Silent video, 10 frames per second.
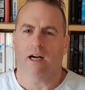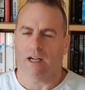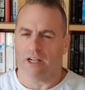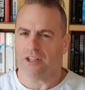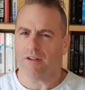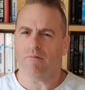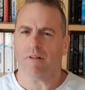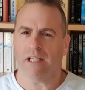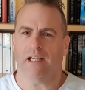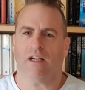and I didn't
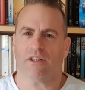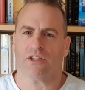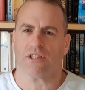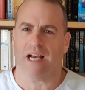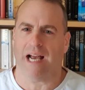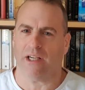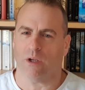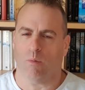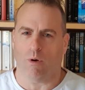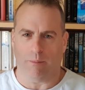really understand
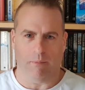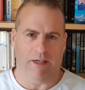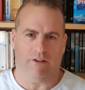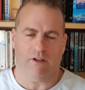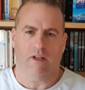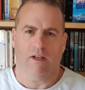what it meant.